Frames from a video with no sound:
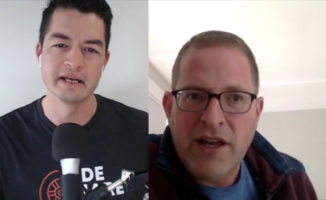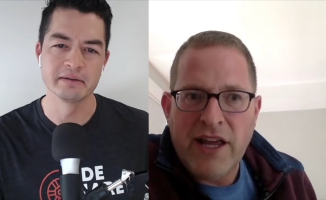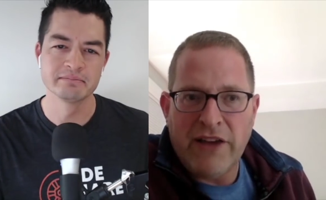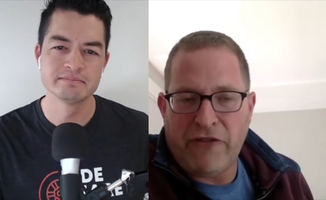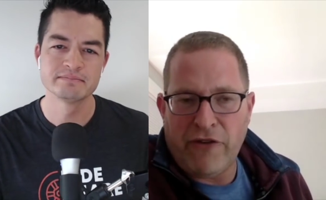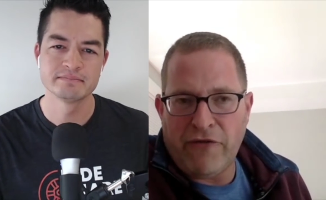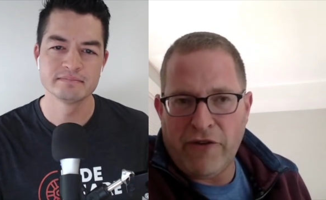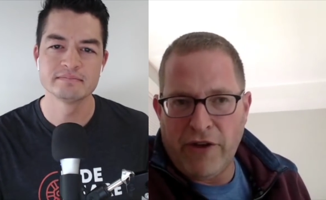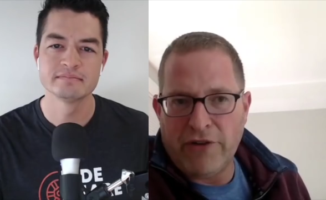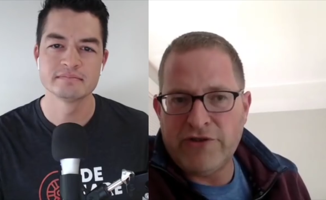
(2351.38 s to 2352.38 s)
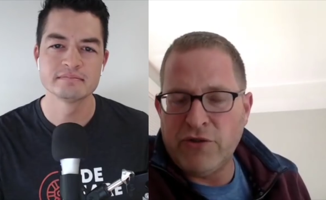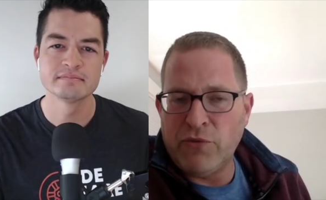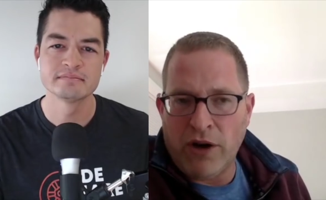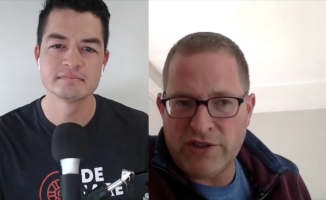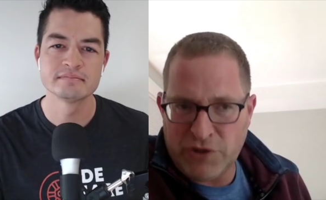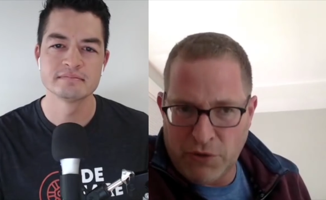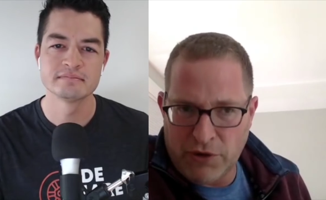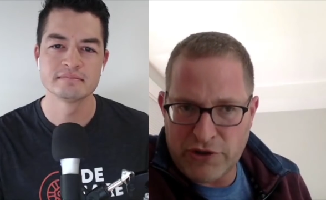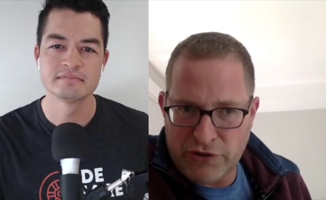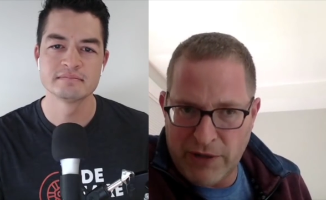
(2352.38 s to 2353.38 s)
Speaker 1: Yeah. If for those who want
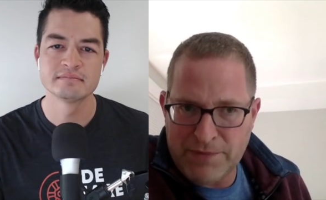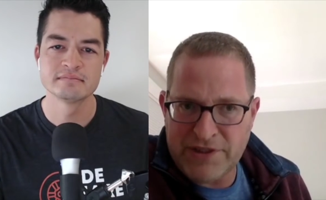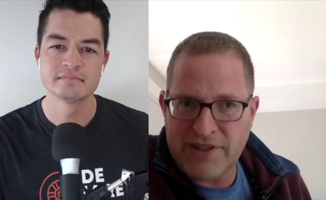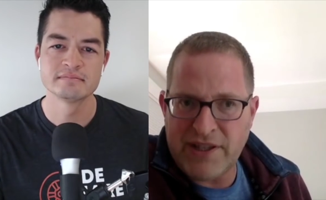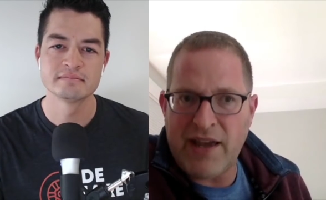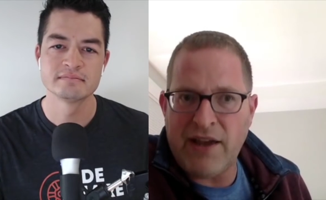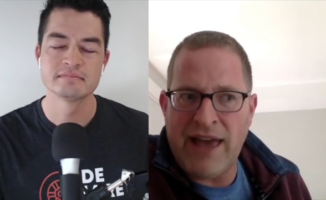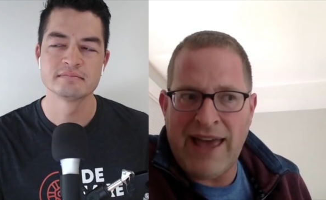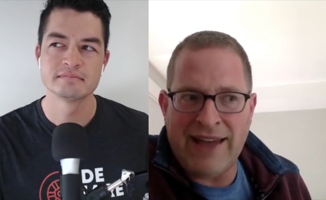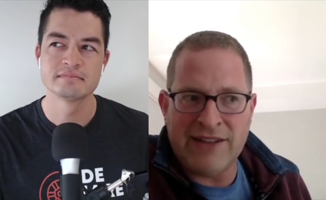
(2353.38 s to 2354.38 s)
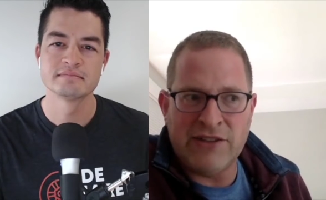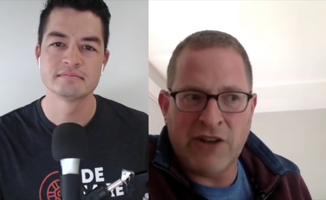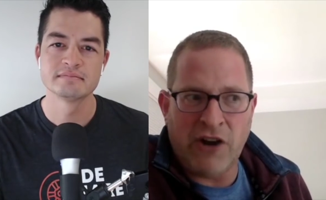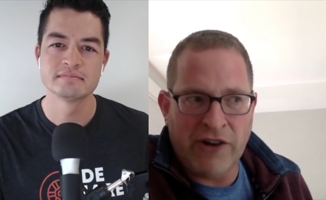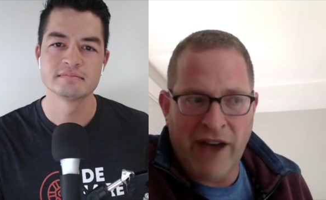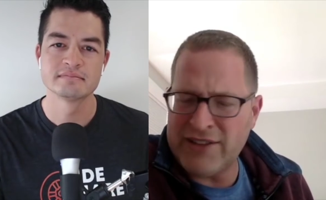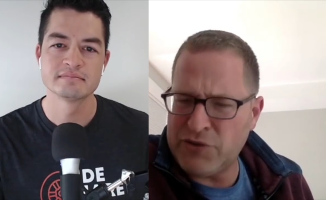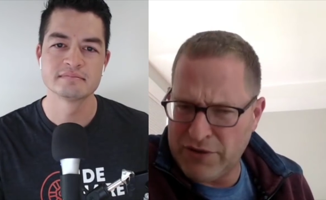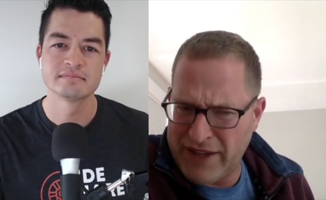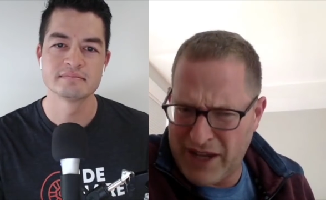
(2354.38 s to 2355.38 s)
short trips and are not
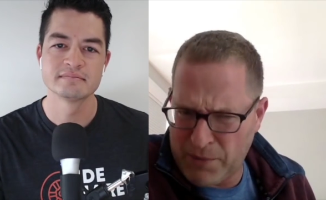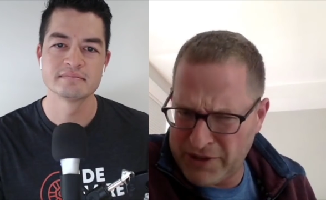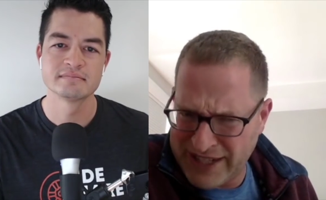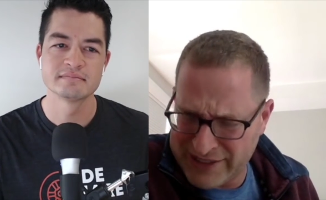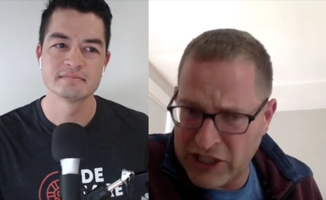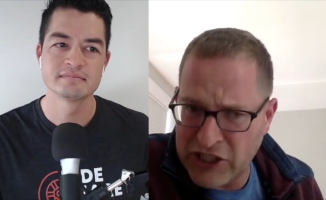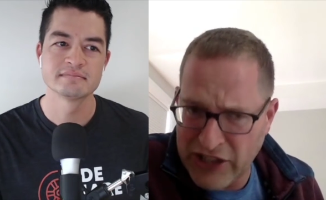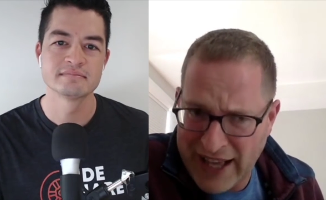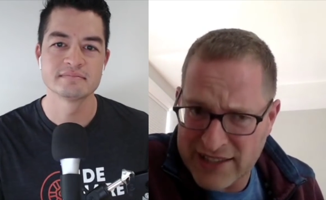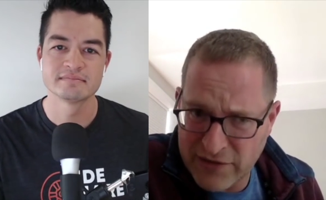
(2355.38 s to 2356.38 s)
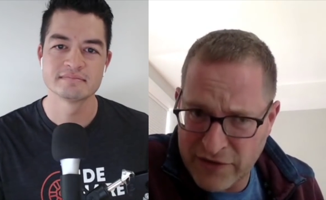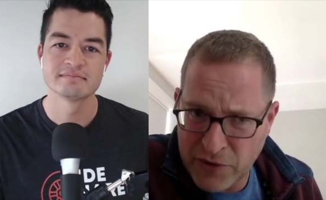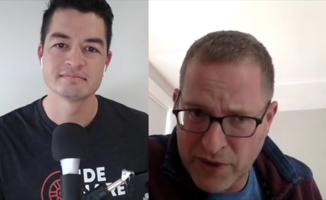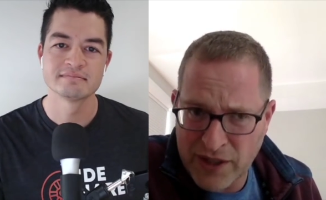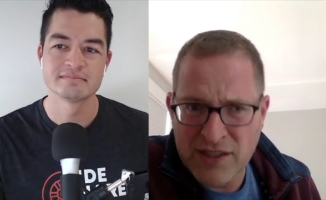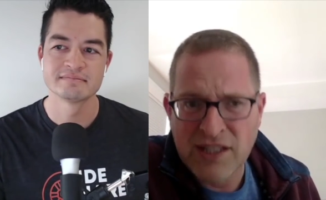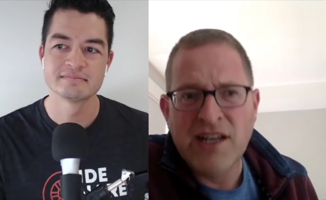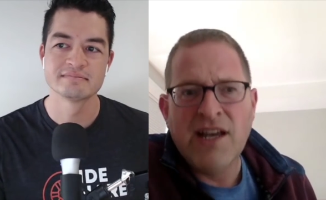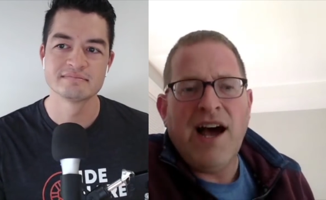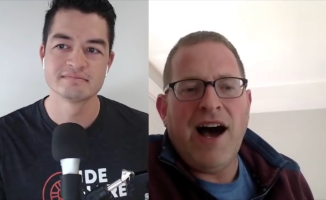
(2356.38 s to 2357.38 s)
sort of like a protected class, if you will,
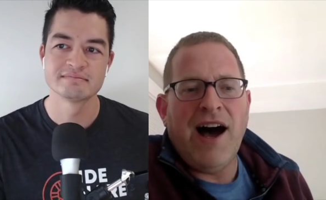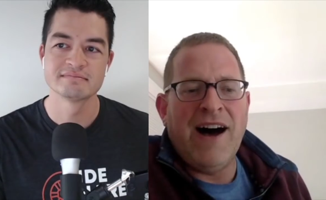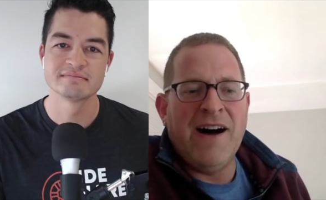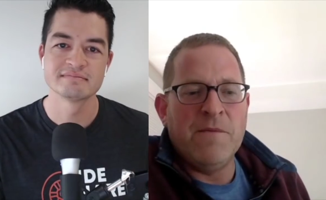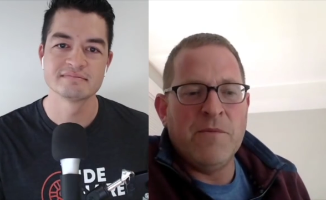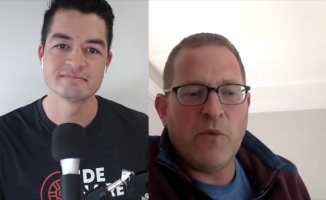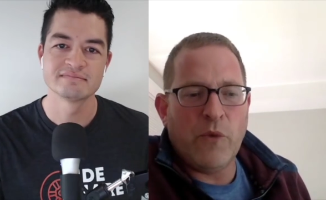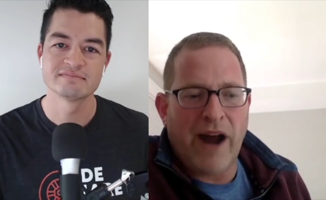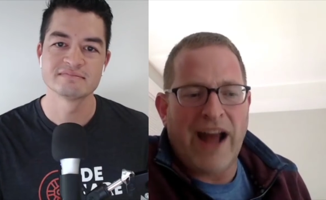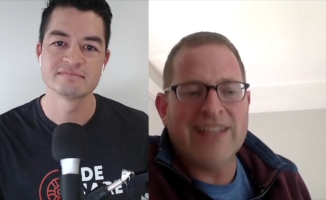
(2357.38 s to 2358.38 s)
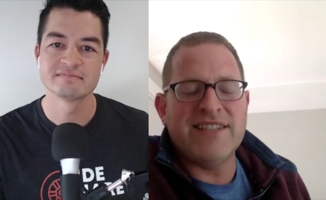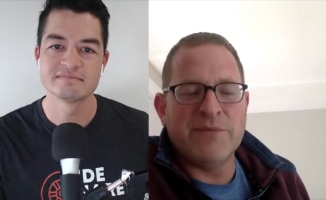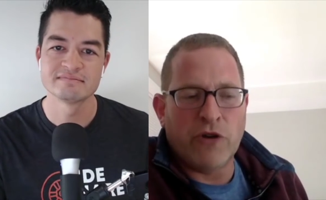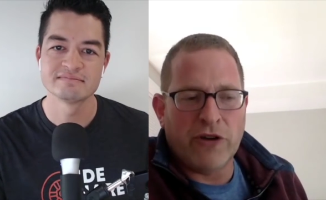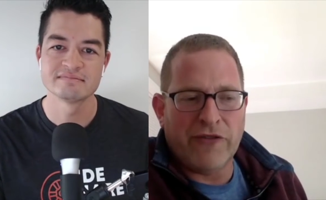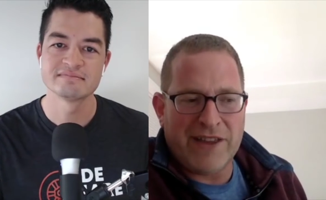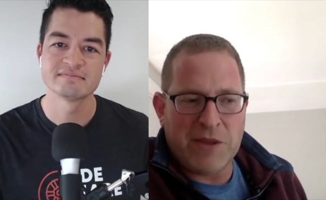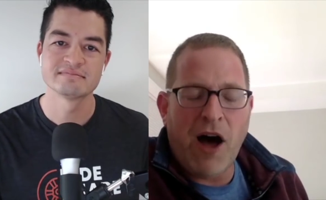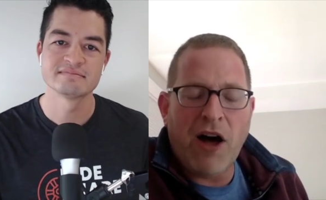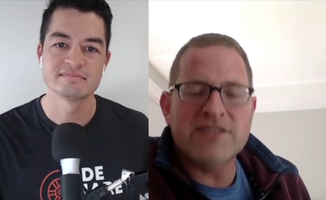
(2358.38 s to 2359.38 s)
um, where I see more of like
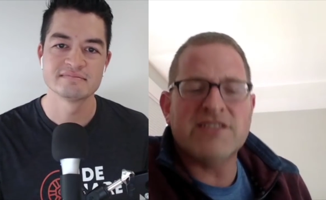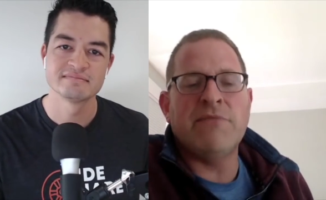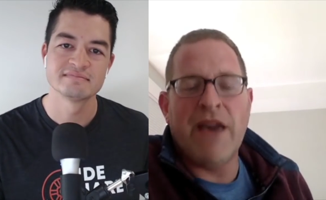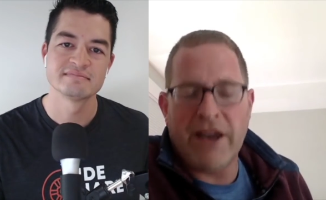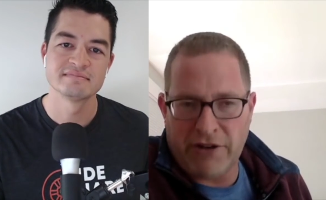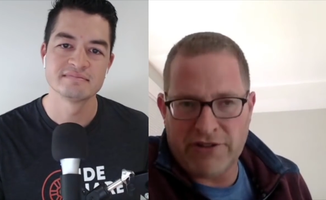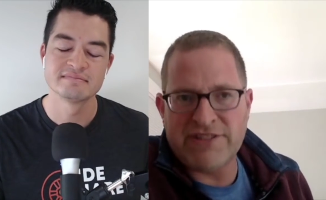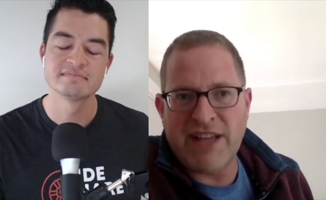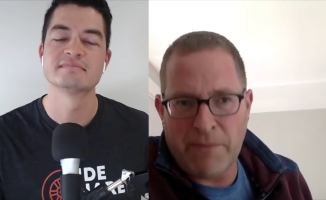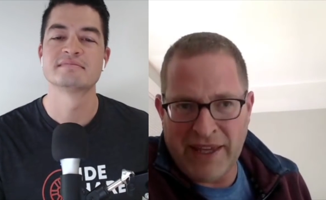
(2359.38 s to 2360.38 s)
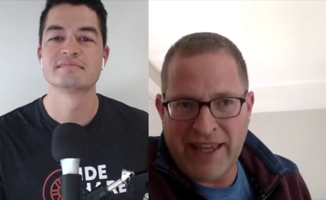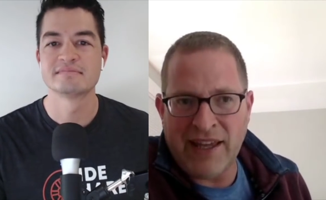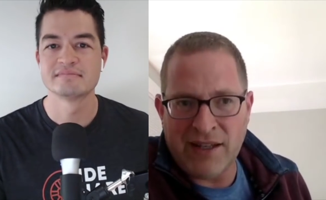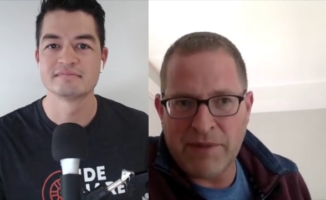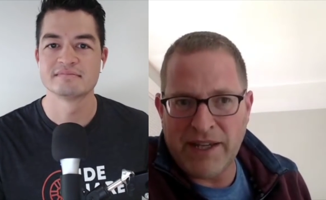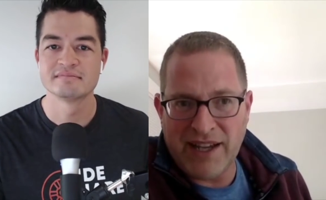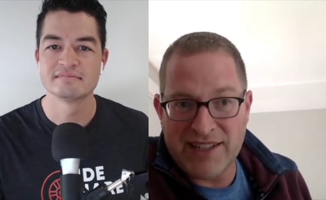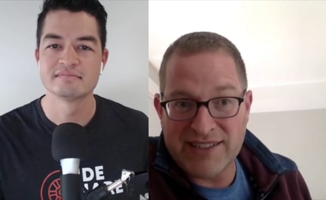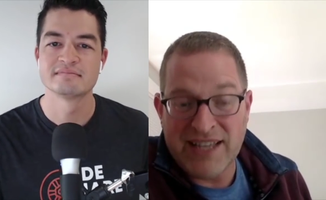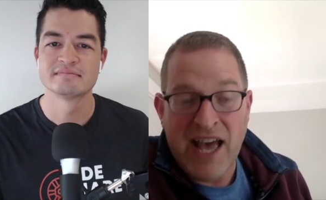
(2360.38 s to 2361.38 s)
the policymakers stepping in
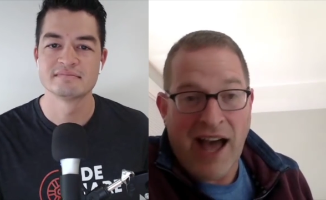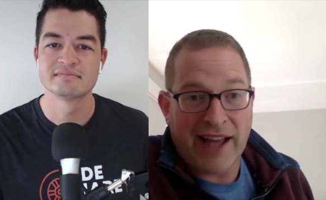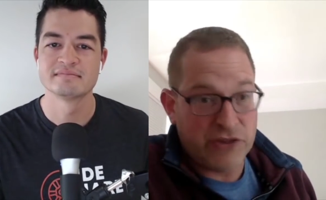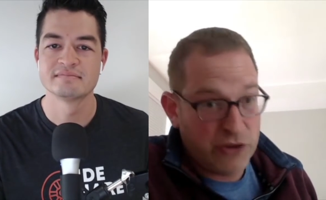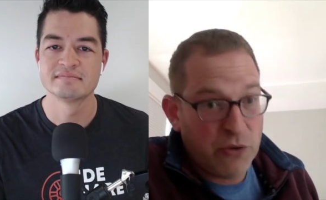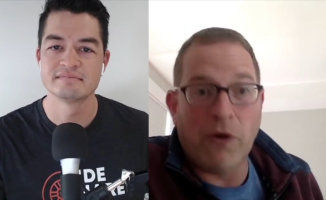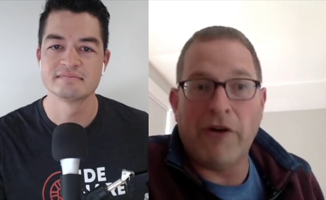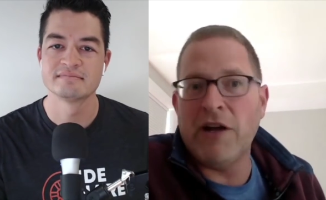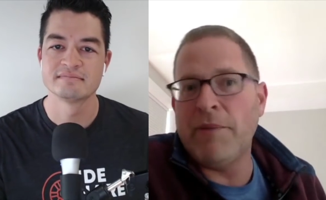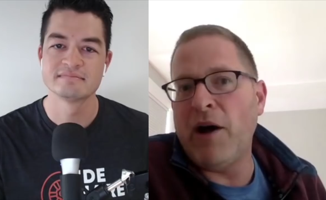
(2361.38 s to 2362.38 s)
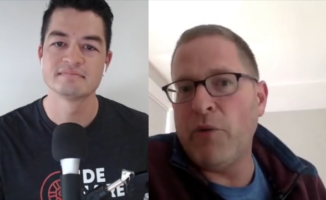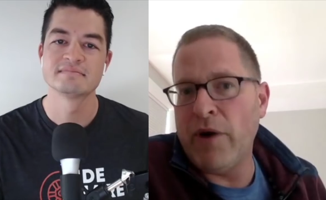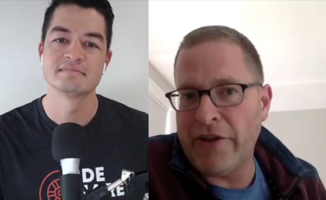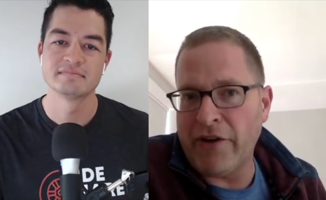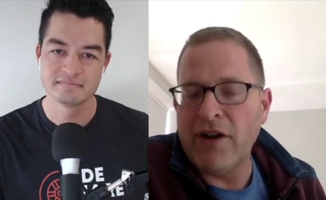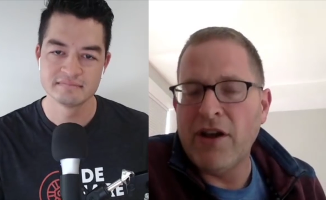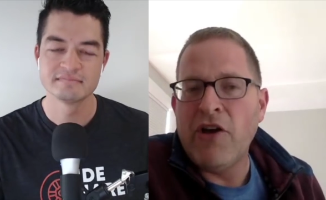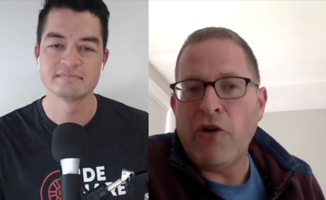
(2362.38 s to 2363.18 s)
because I do worry about whether